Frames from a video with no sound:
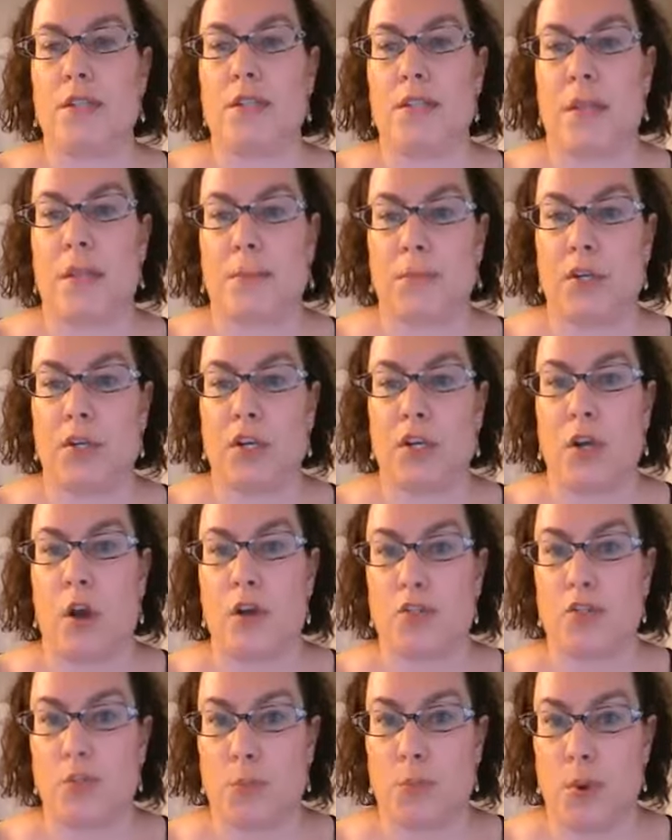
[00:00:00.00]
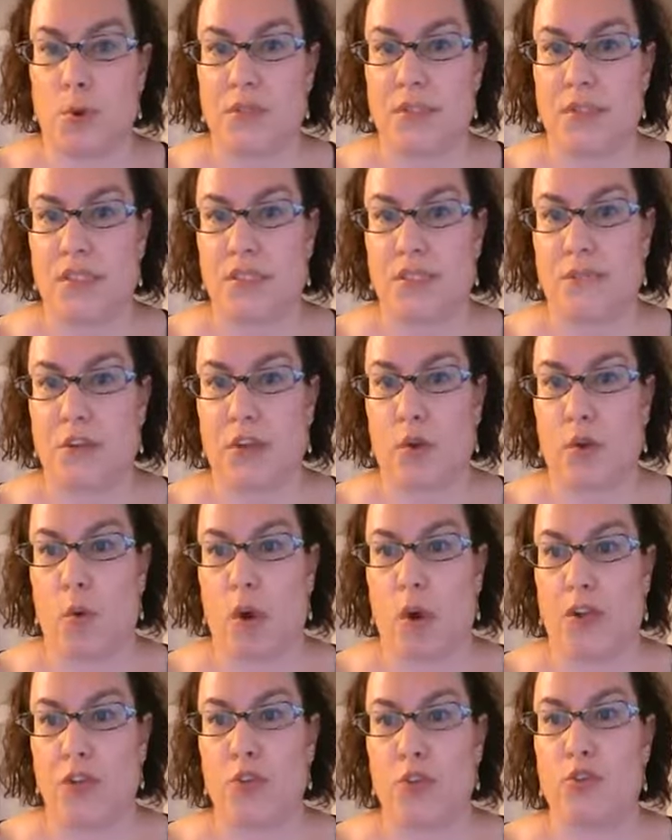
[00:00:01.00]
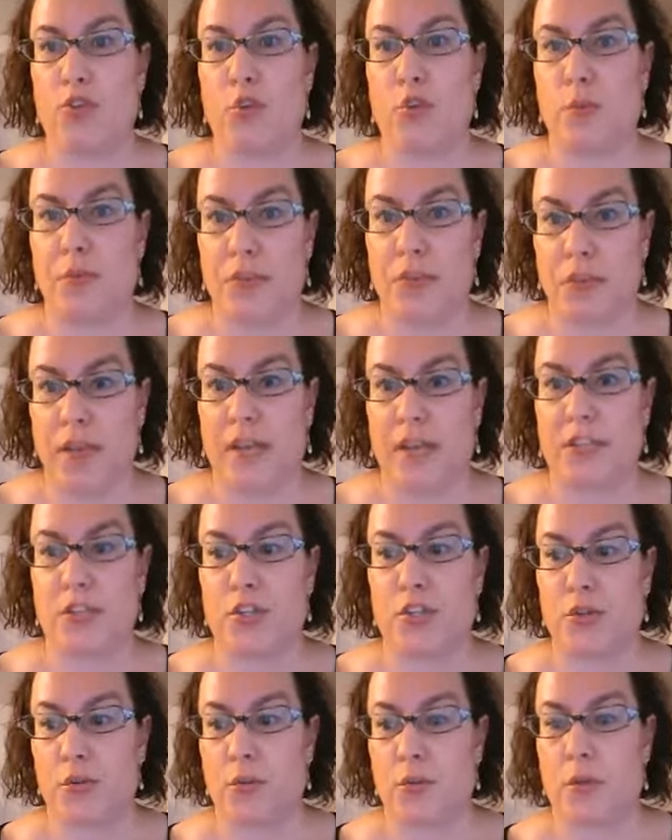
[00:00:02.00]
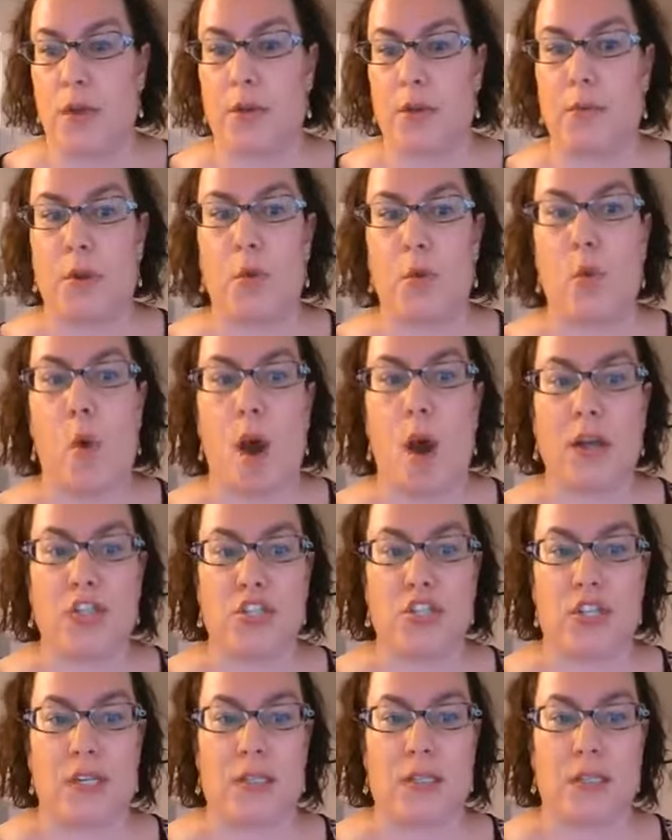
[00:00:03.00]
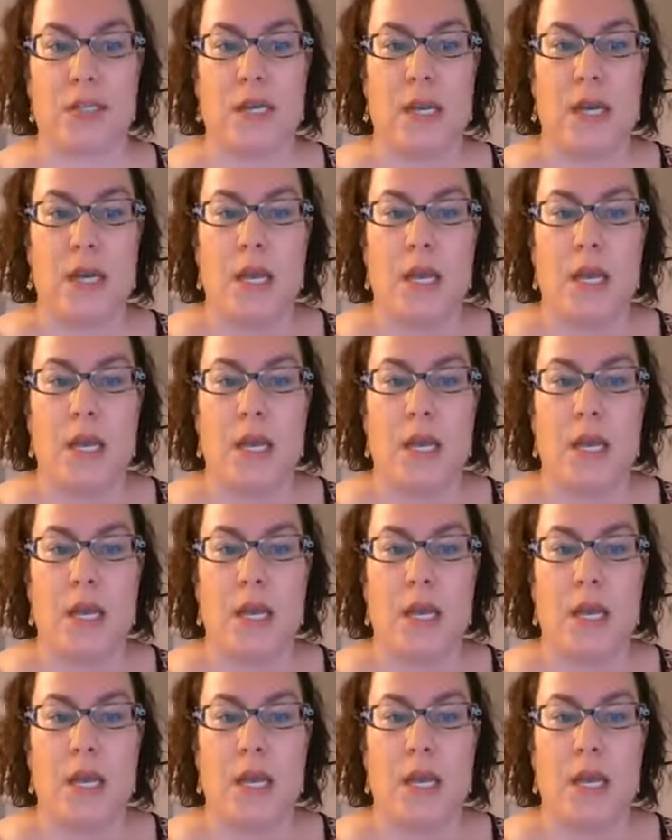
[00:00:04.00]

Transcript: And I'm going to also post this video on YouTube if you'd like to rewatch it.